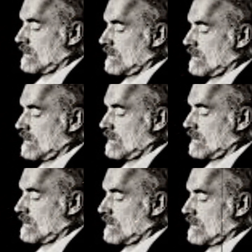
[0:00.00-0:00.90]
makes
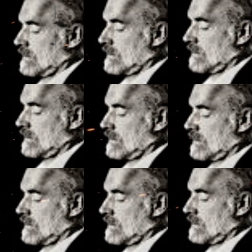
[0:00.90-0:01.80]
her look
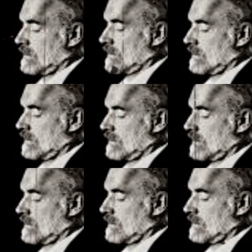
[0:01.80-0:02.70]
back and
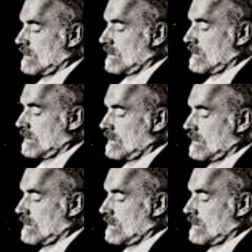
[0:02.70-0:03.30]
realize